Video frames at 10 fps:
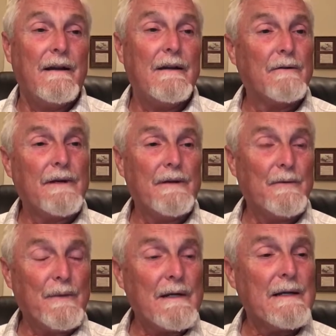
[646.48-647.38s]
He'll
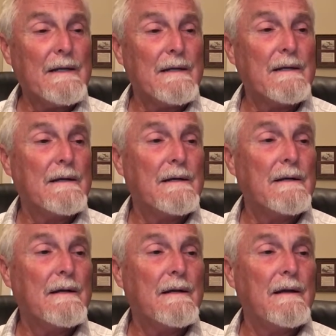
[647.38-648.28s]
kill me.
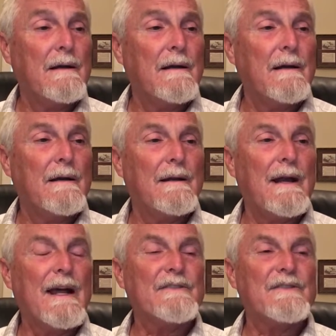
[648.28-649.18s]
And
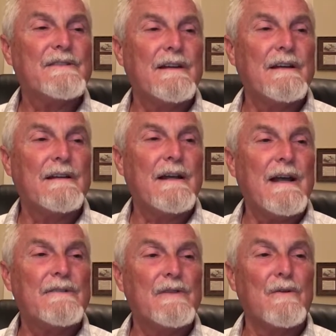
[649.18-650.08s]
Elijah said,
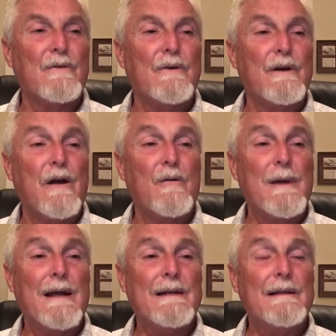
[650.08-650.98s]
as the Lord
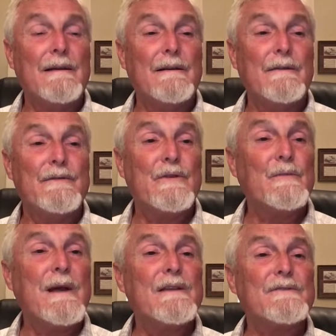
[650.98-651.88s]
Almighty lives,
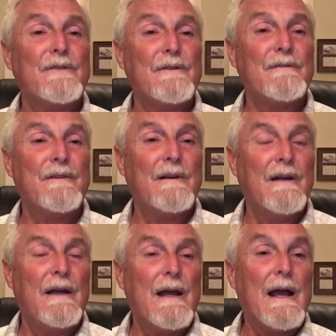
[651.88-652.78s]
whom I serve,
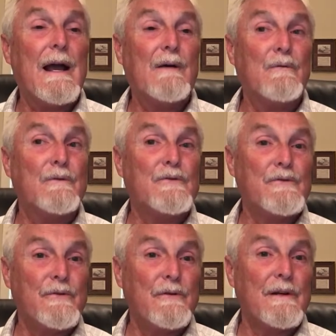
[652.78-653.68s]
I will
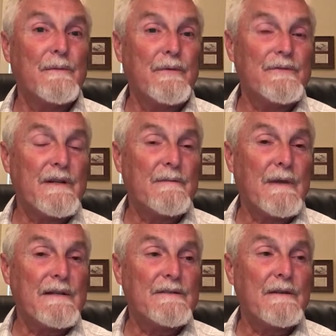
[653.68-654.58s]
surely present
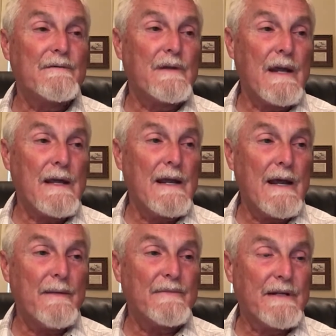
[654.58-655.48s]
myself to
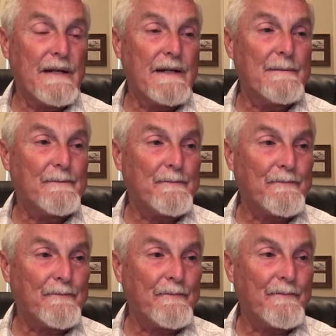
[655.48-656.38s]
Ahab today.
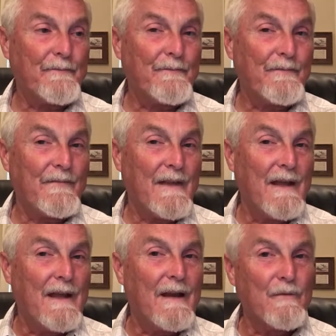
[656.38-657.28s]

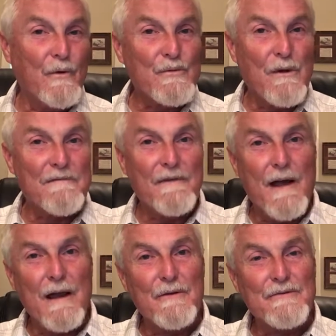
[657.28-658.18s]
And of course, what
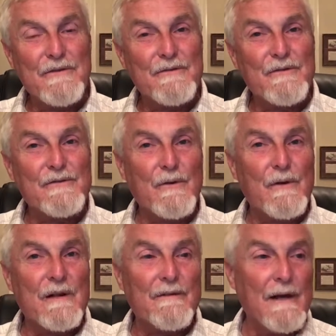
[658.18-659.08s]
follows is the
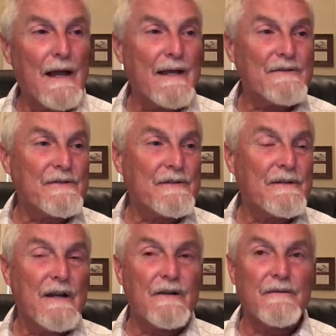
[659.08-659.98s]
story of Elijah
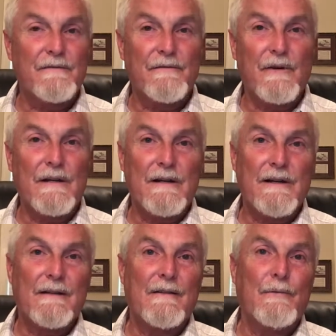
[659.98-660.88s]

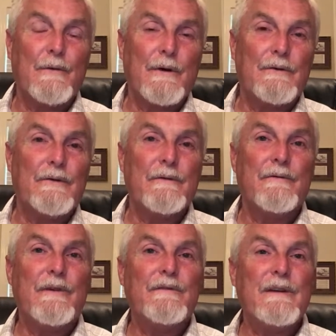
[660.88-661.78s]
confronting the
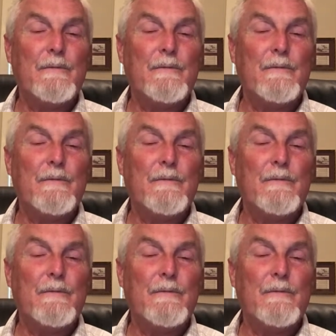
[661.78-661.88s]
450